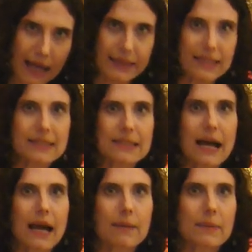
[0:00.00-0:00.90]
at this
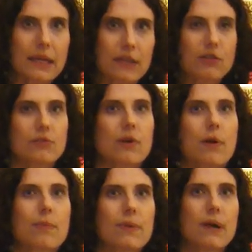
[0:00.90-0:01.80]
time in
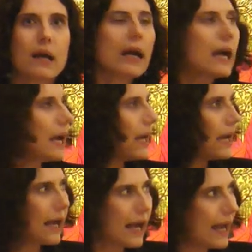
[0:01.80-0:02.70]
Europe,
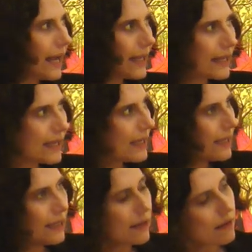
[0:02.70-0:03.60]

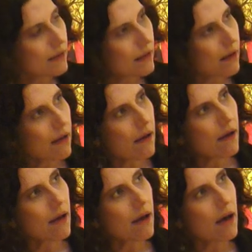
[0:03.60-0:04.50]
he
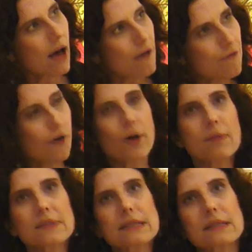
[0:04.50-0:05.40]

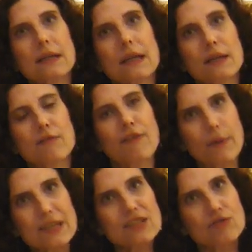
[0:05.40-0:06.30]
affirms in a
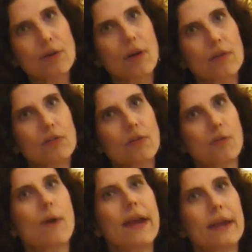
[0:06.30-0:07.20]
very strong
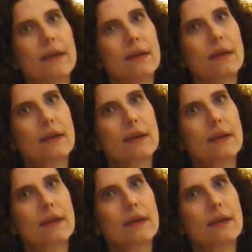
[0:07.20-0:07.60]
way